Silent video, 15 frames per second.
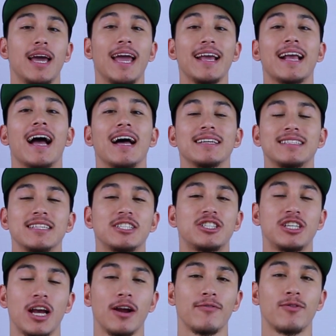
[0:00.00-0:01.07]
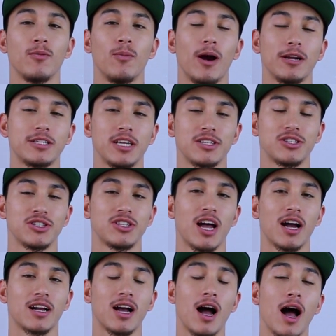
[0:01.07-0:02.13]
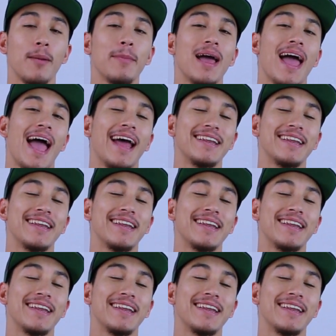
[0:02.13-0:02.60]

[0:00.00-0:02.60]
Hey guys, this is Jaron from WearTesters.com,